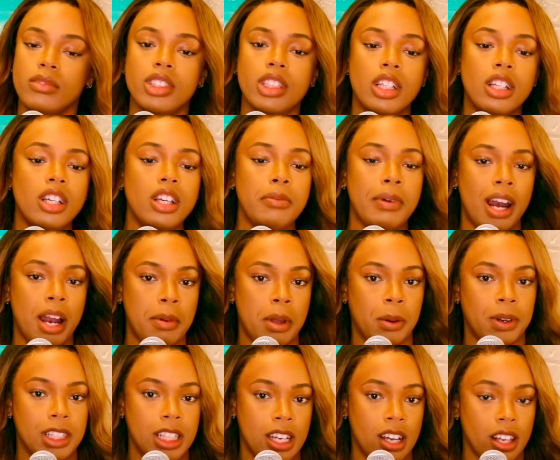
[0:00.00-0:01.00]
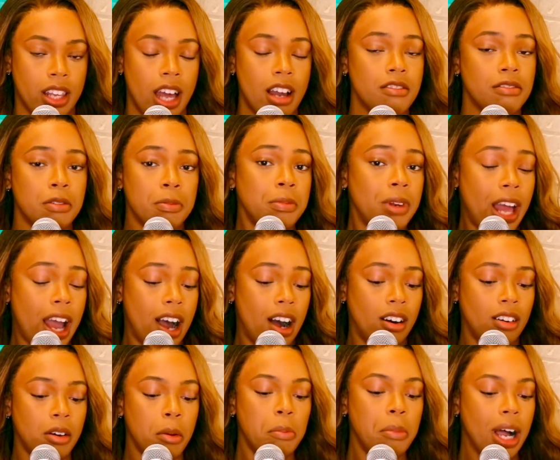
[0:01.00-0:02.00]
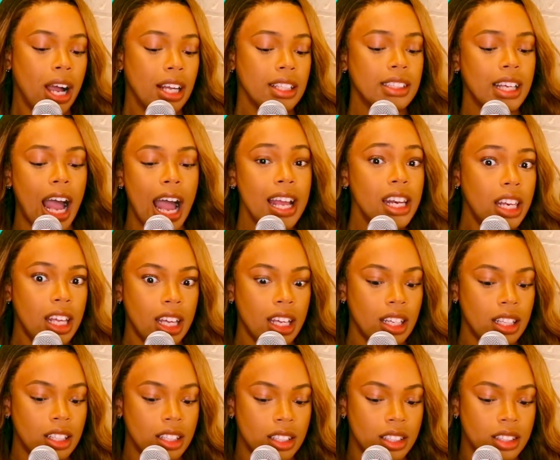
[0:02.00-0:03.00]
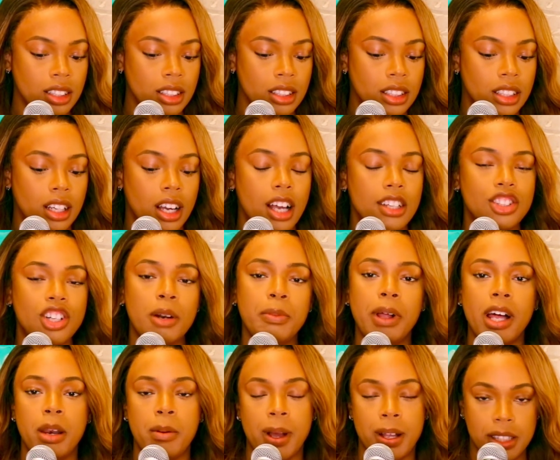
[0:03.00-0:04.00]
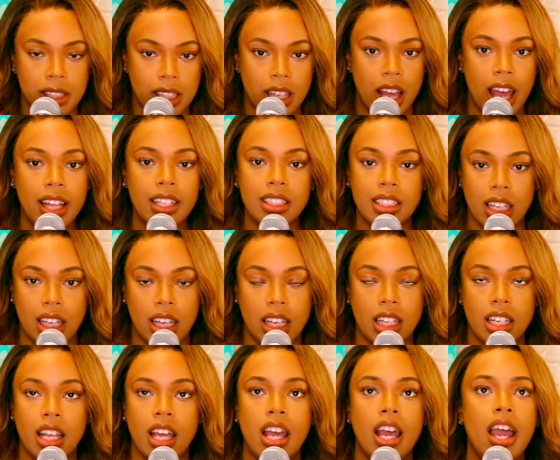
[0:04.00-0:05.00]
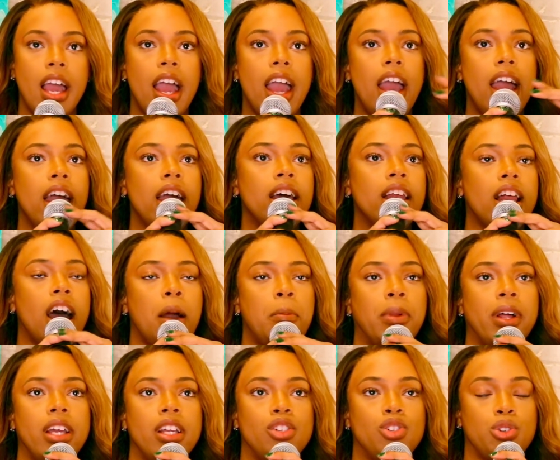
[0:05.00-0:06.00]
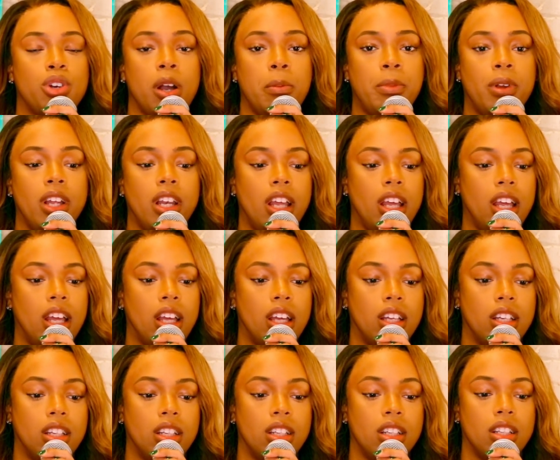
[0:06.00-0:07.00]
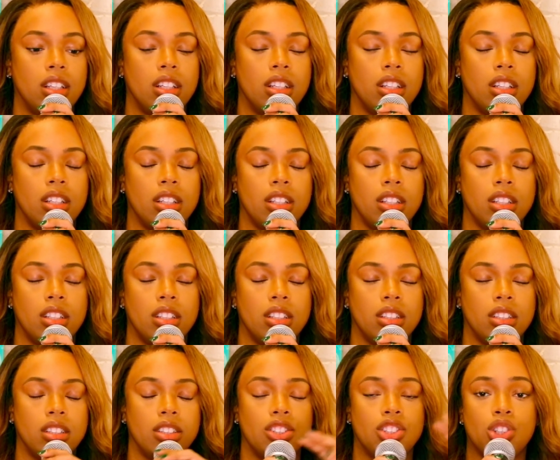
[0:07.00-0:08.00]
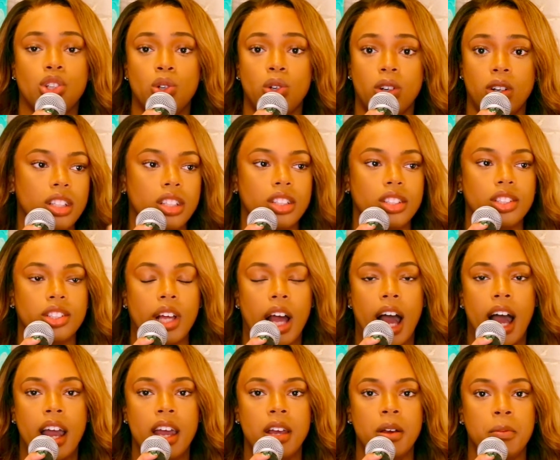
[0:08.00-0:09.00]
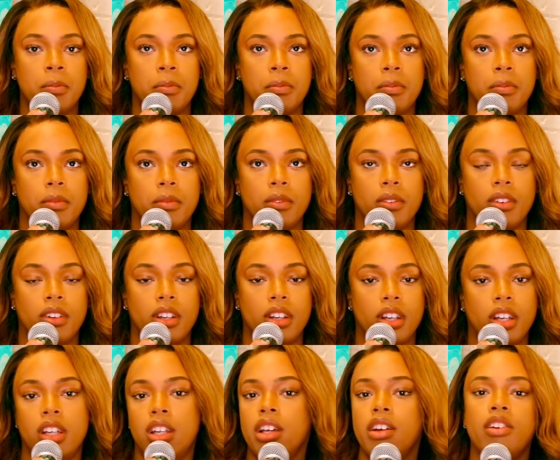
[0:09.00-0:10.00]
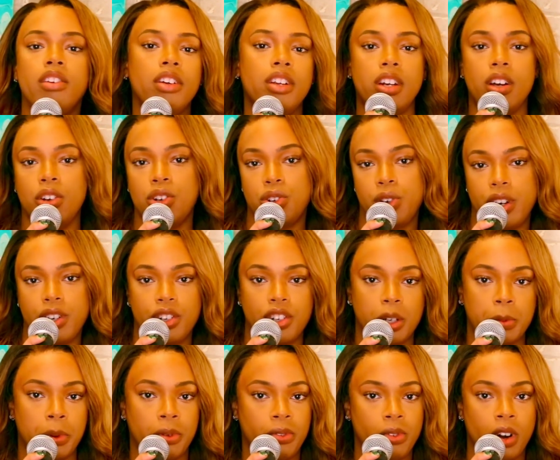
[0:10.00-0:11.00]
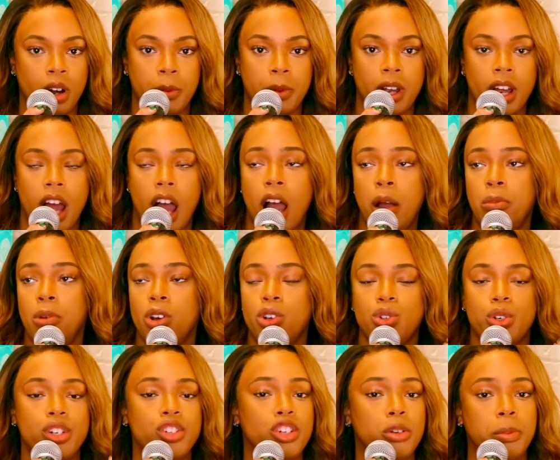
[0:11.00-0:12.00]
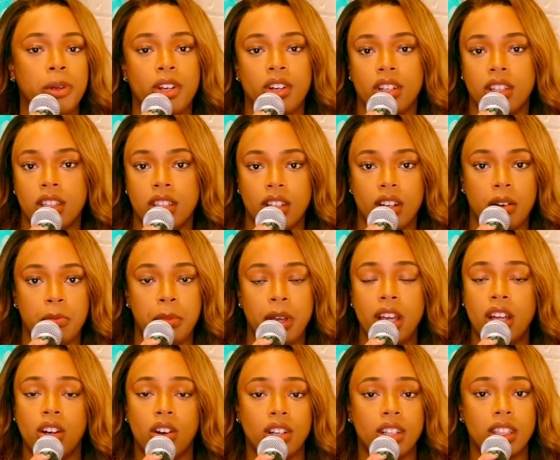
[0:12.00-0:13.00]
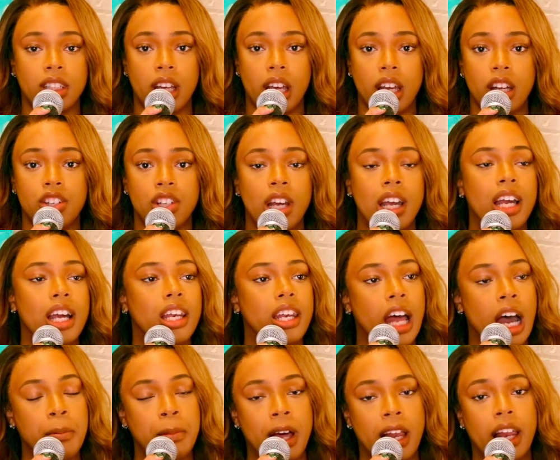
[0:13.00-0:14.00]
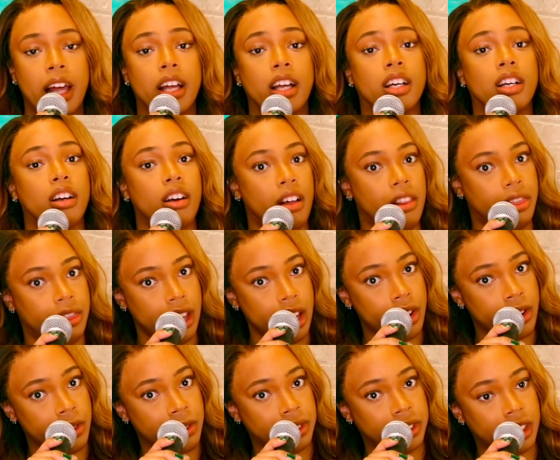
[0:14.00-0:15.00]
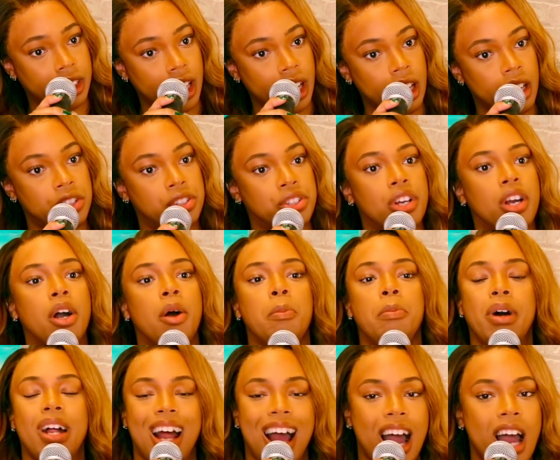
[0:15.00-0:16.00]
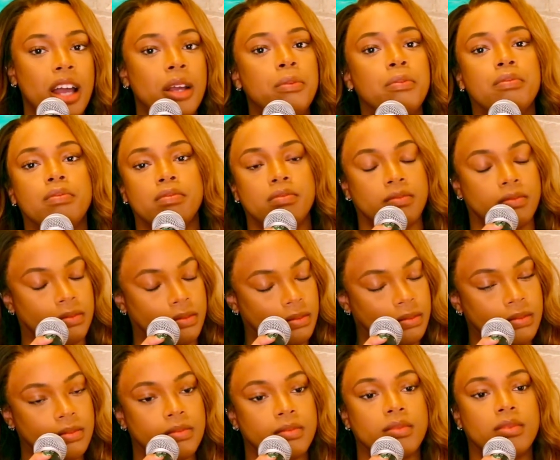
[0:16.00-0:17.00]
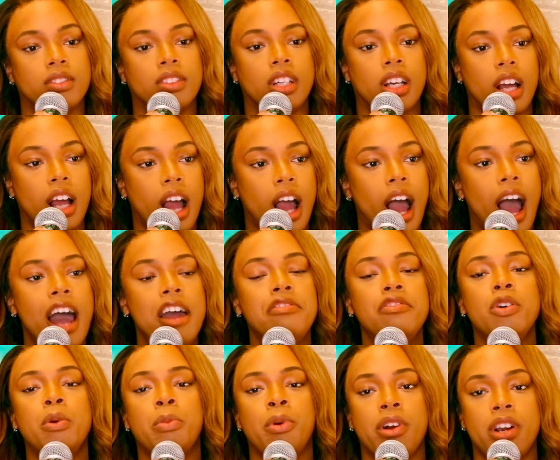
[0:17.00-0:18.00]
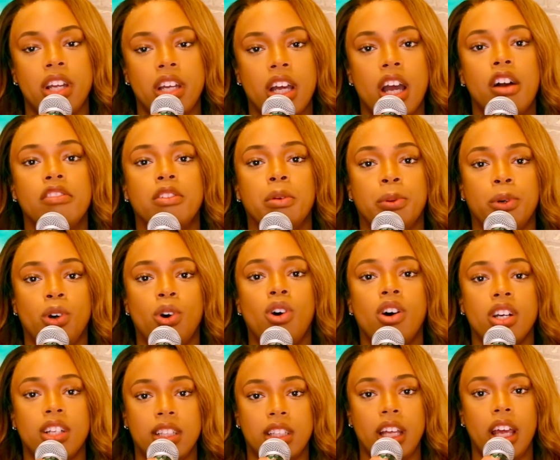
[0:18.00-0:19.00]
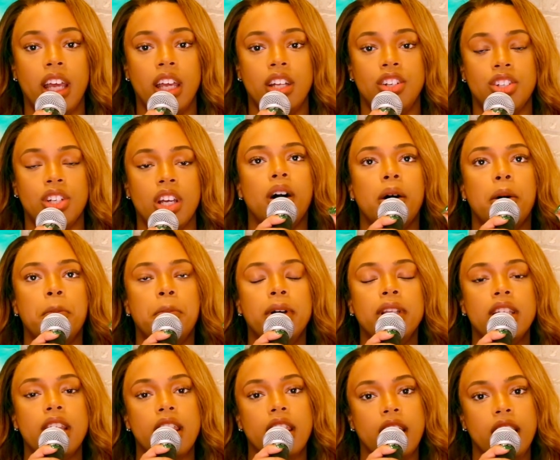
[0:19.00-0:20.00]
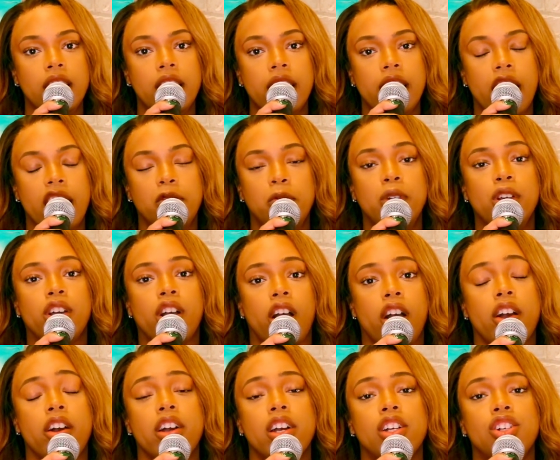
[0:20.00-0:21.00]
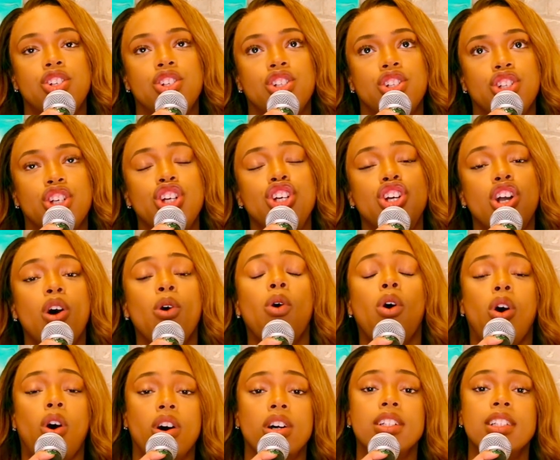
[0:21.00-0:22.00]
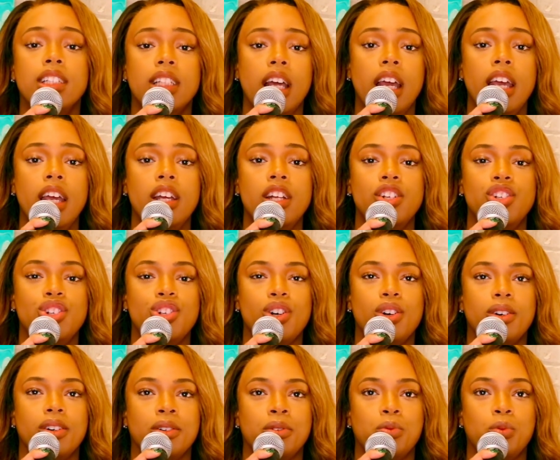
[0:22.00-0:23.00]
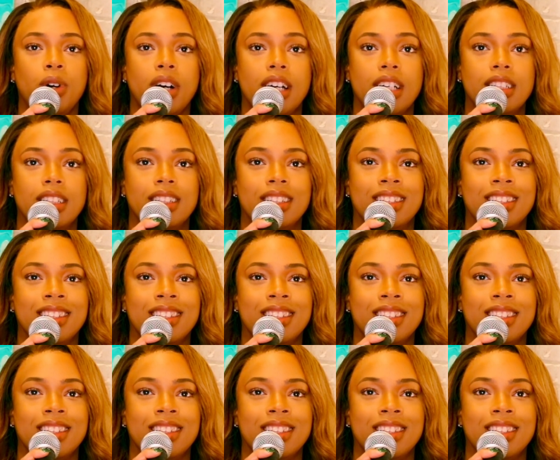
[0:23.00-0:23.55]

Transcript: You might not be able to tell that from now, but I did. I started playing about at 10, and I played trumpet in school. So I am literally no stranger to performing. I'm no stranger to being on stage. Now I'm not like a theater on stage, but I feel pretty comfortable on stage. But the thing that gave me courage to go on stage was